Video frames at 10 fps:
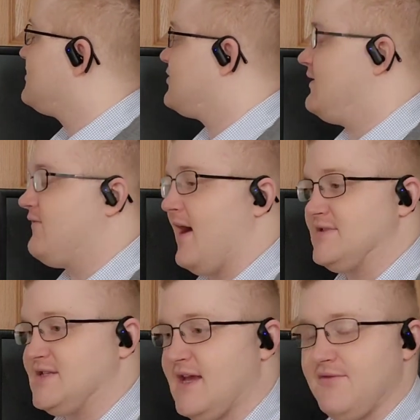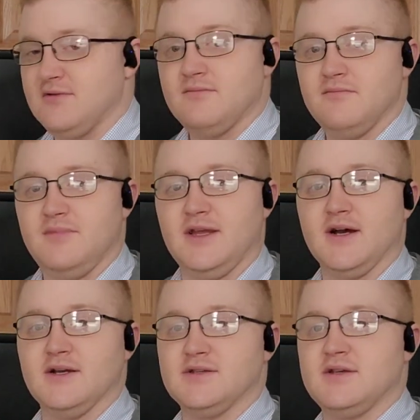between 5 and 7,
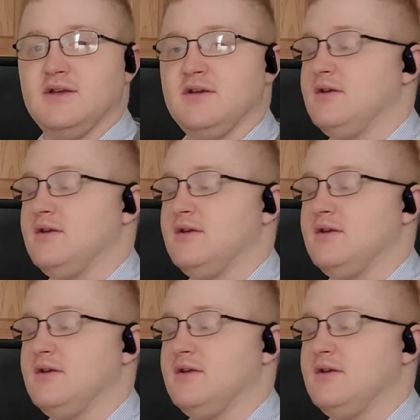because